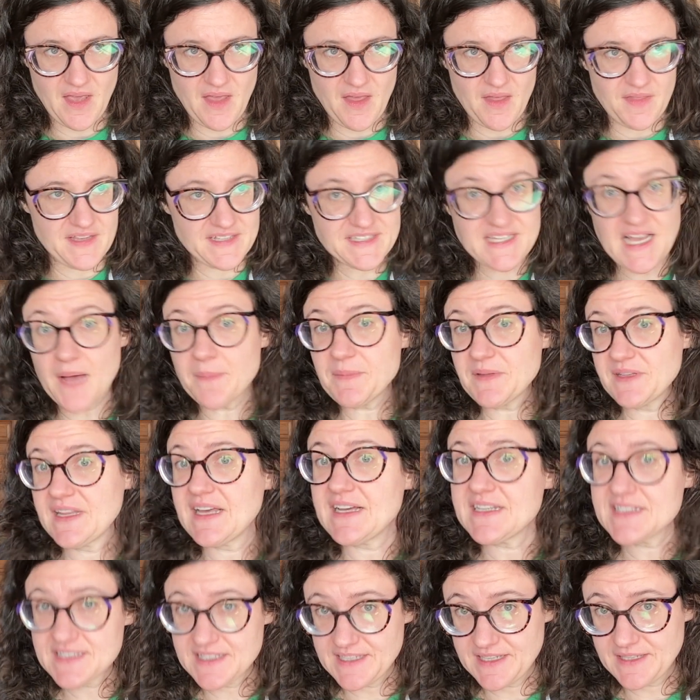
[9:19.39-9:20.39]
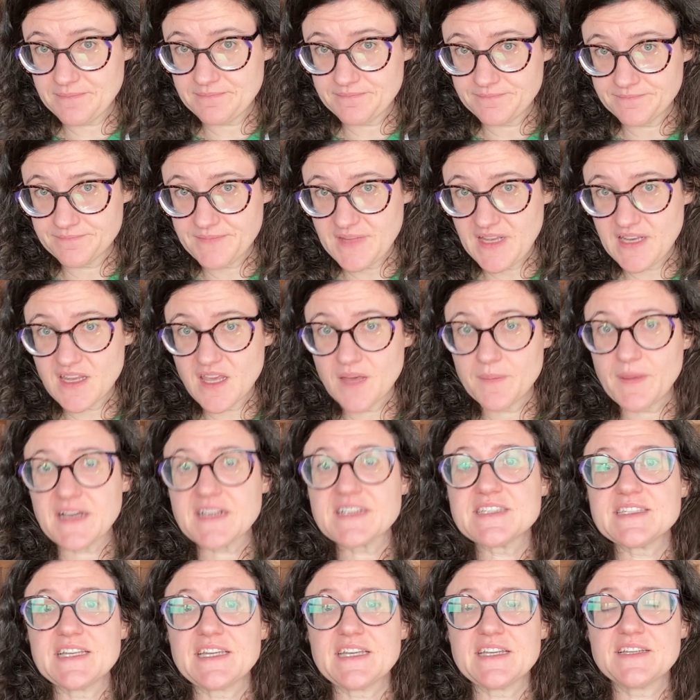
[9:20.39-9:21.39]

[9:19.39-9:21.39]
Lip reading: This happened last night in Quebec City.